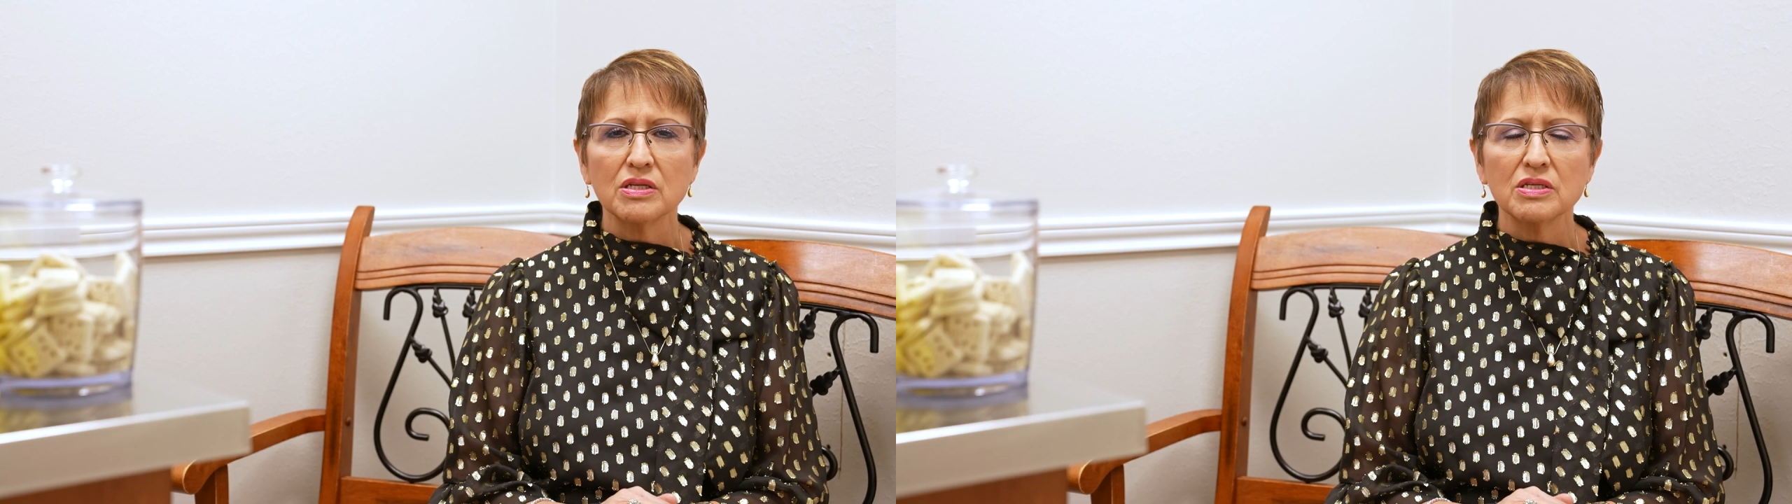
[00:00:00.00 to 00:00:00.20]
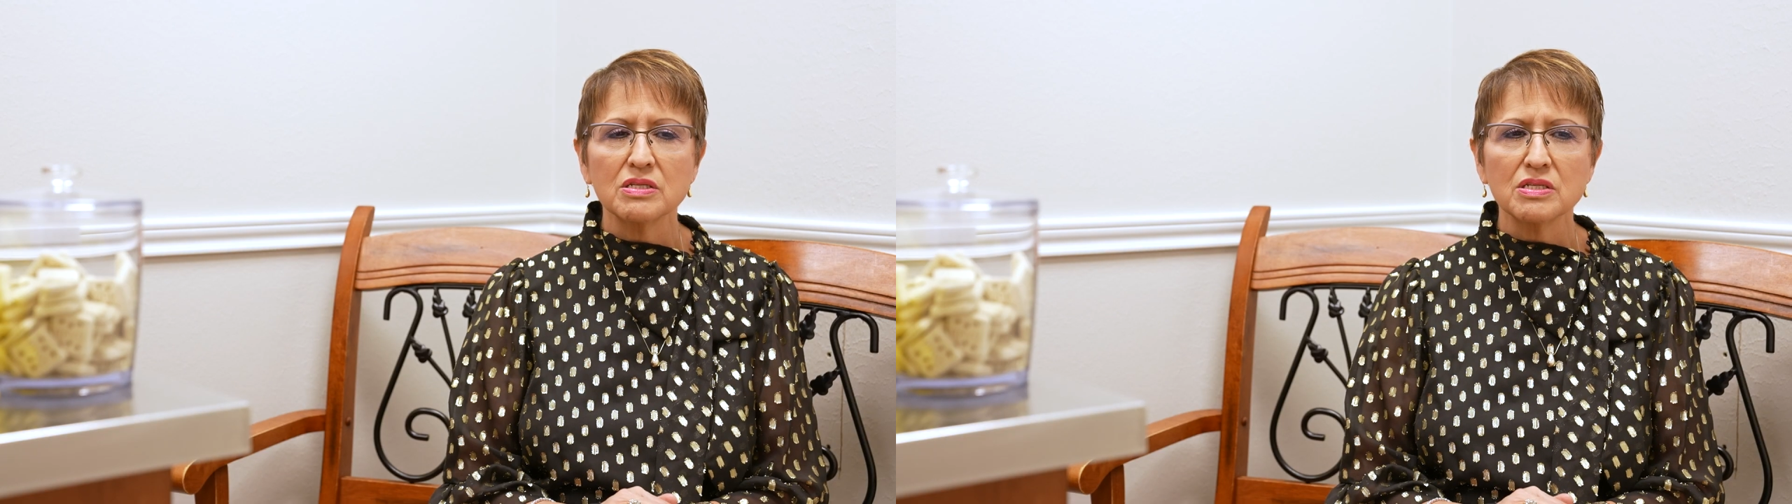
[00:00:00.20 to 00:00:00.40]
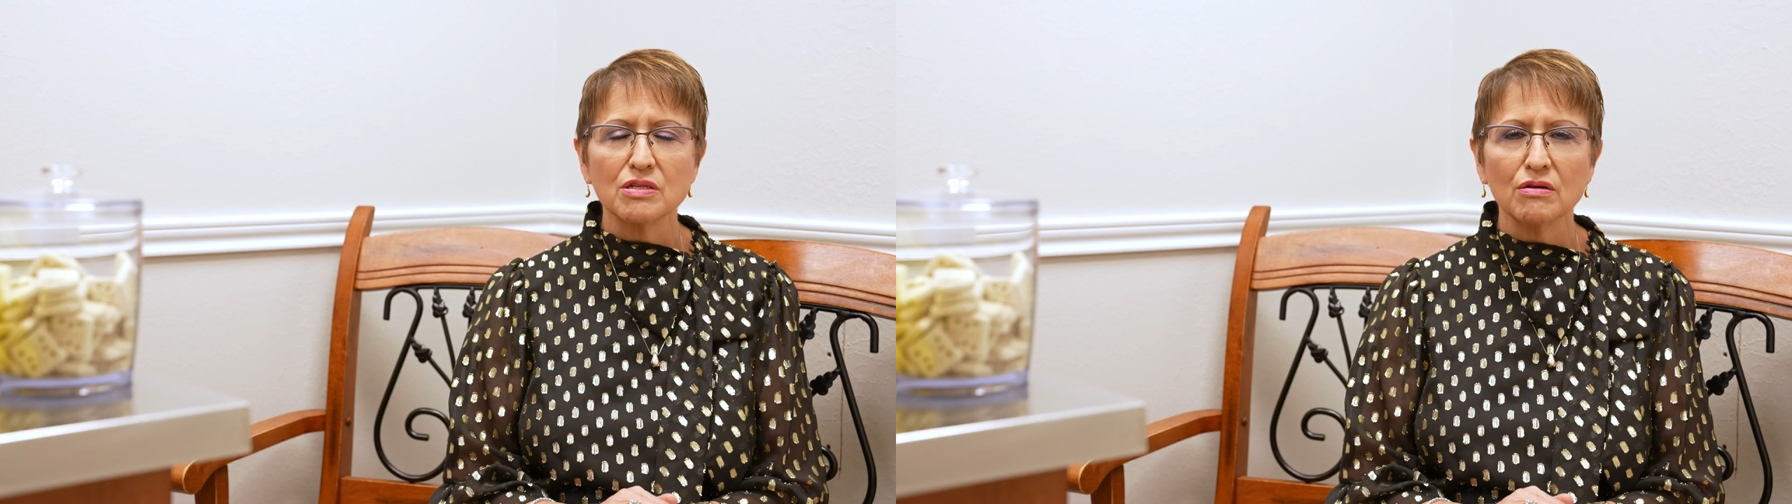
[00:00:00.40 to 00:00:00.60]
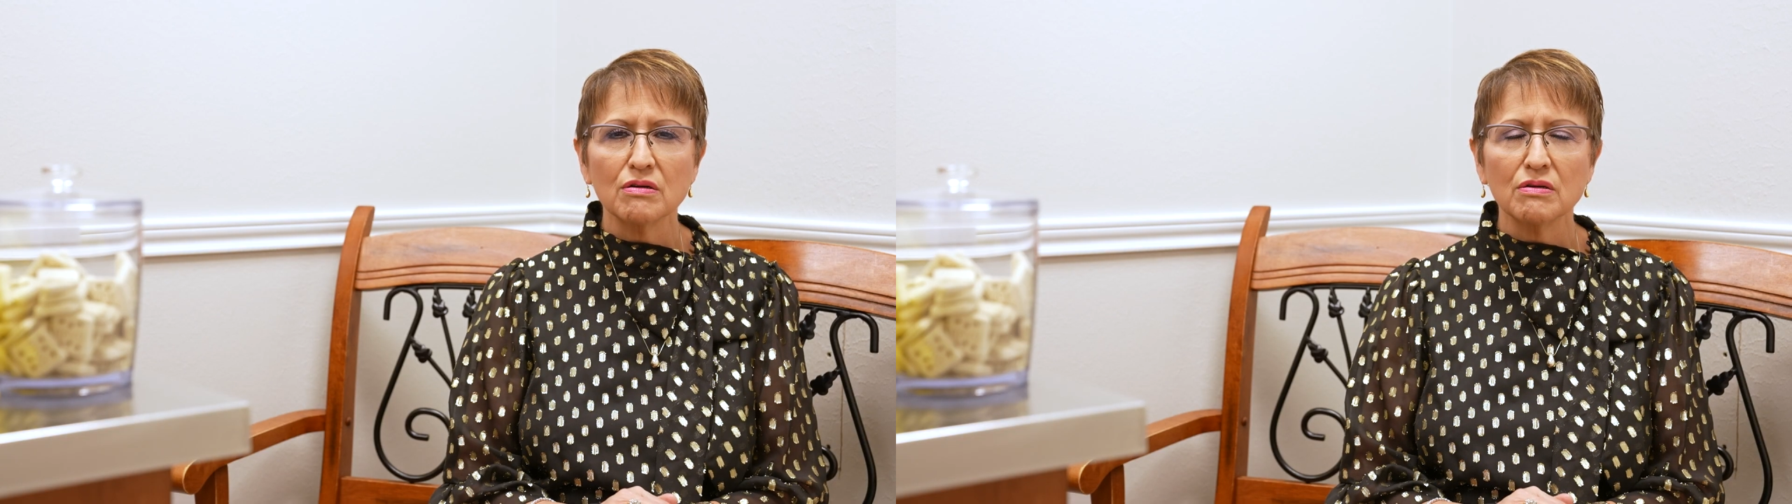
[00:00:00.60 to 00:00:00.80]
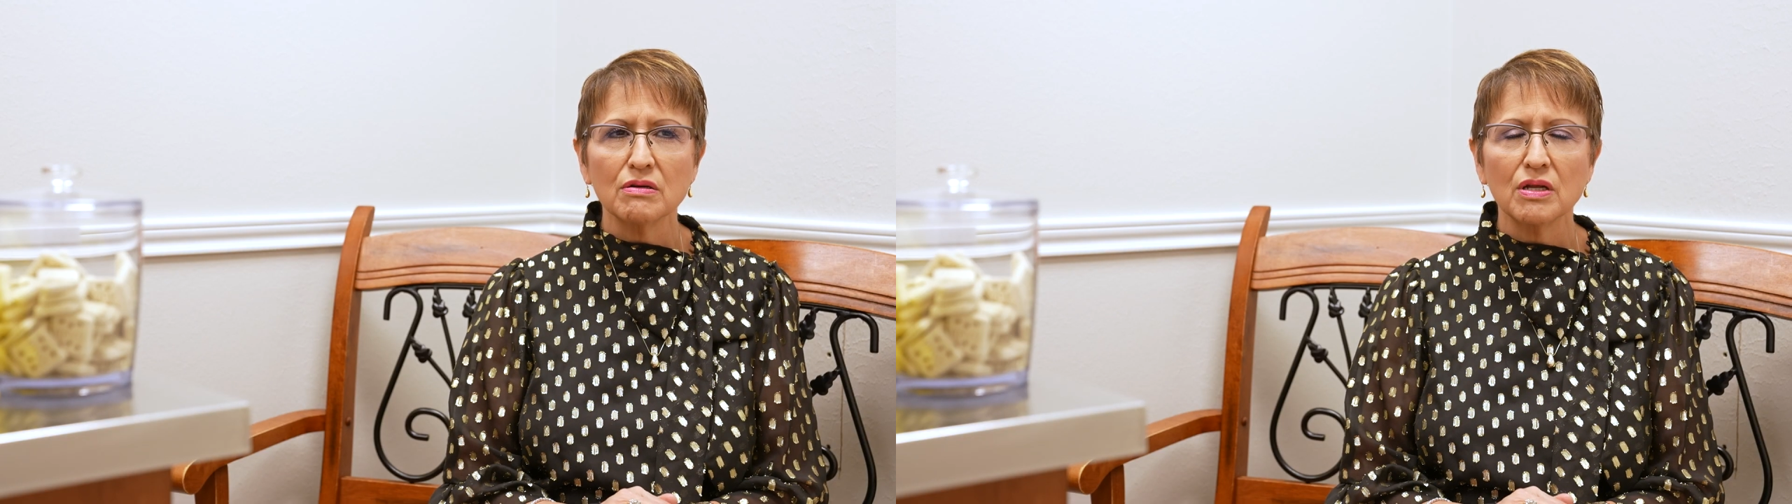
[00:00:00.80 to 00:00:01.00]

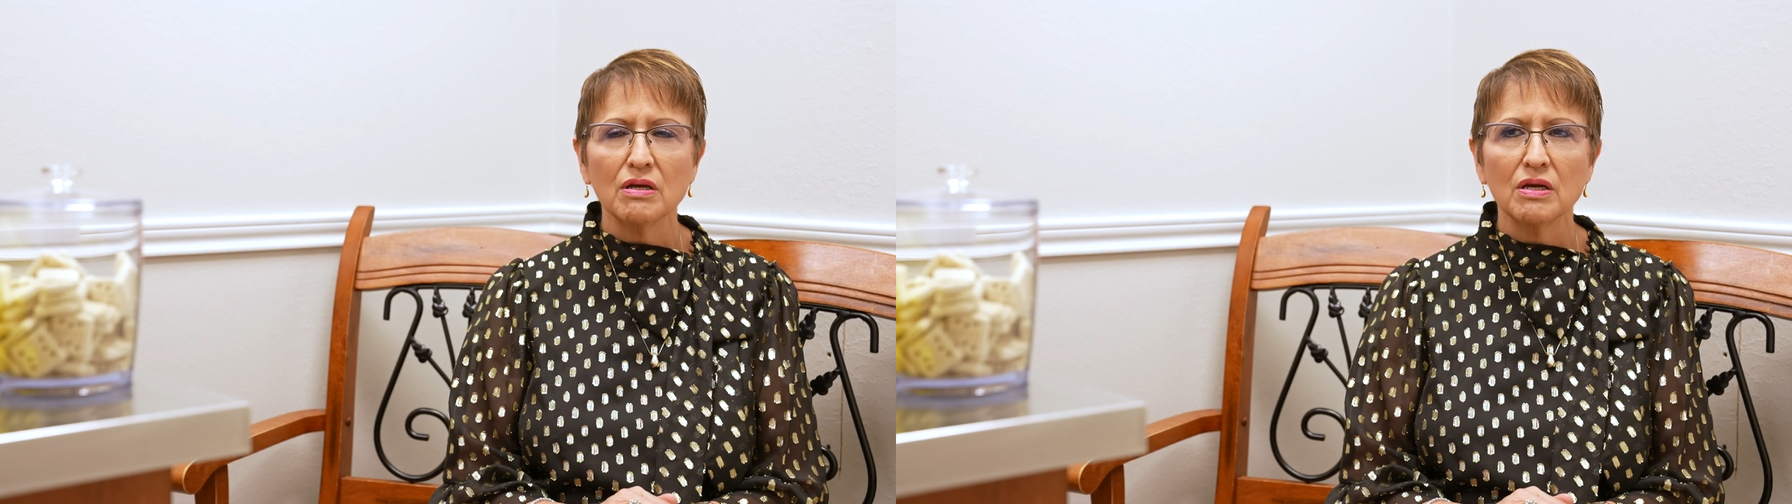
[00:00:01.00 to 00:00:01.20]
concern,